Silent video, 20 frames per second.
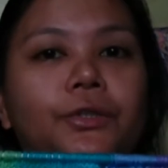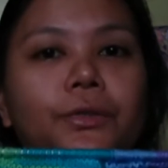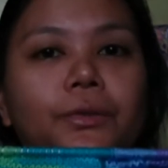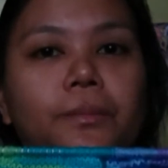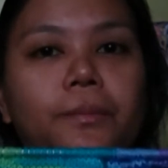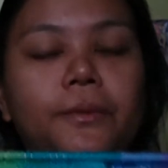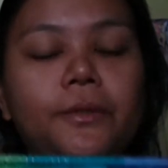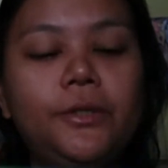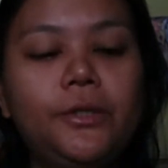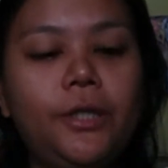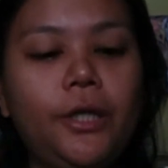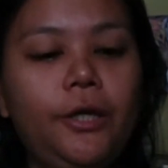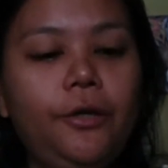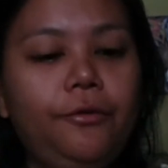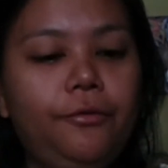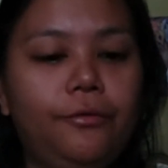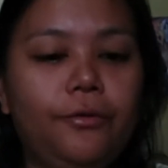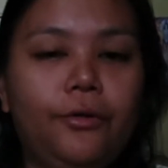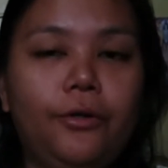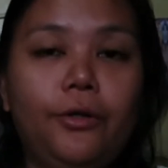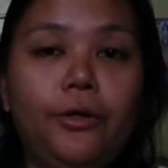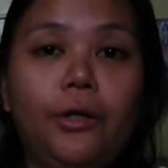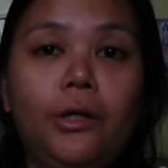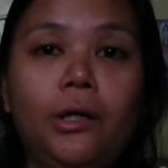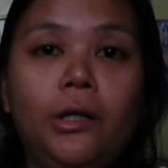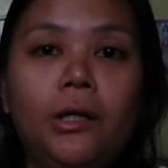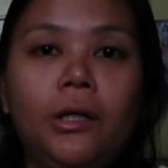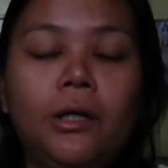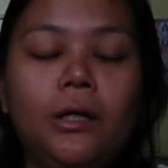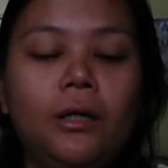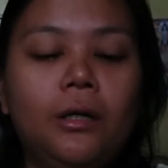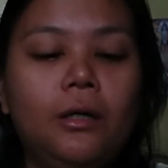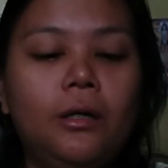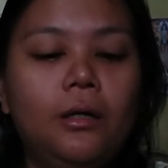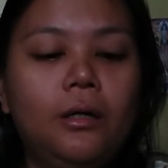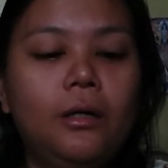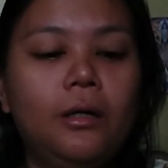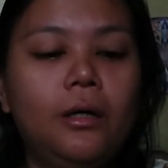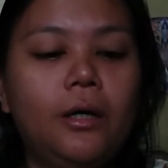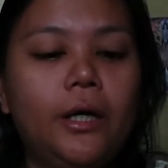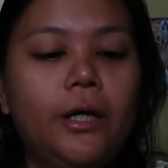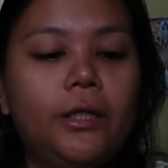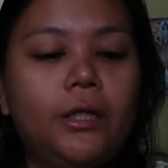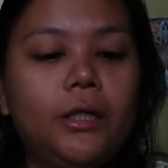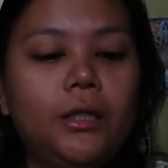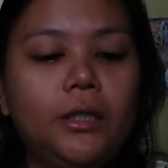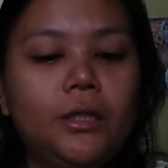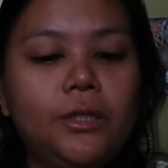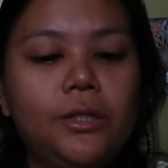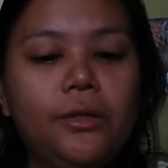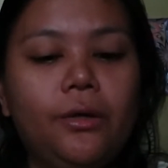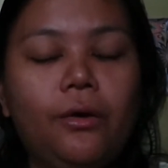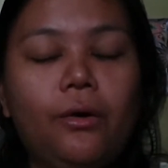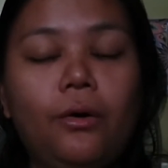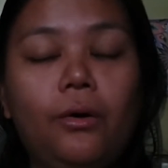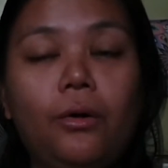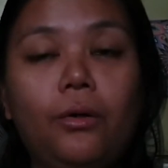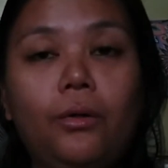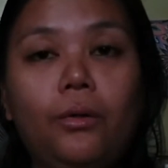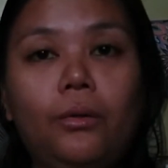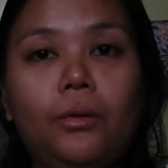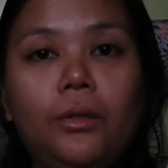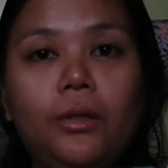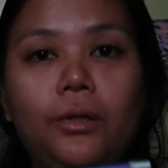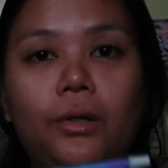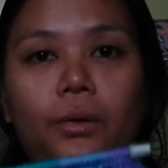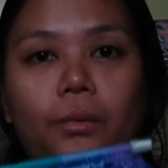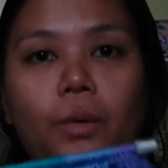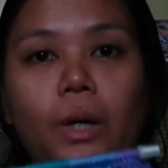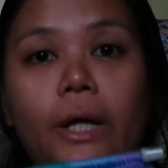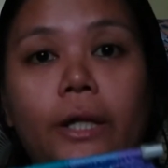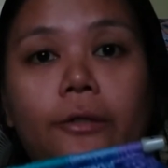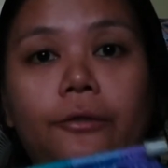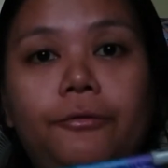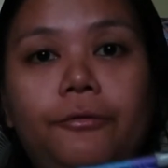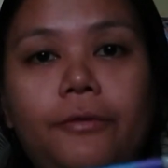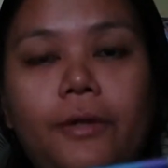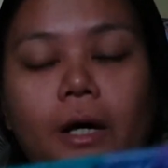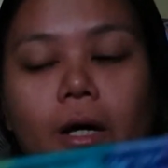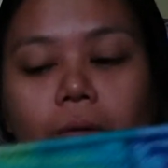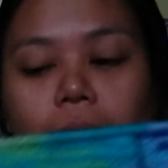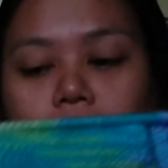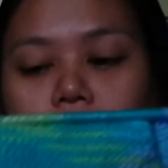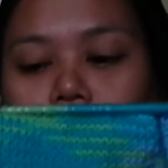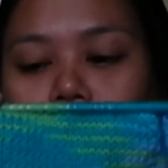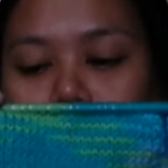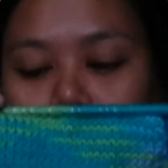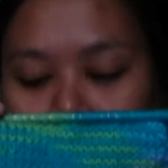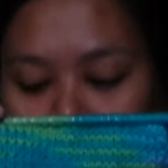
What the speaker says: super saver, and it is called wildflower.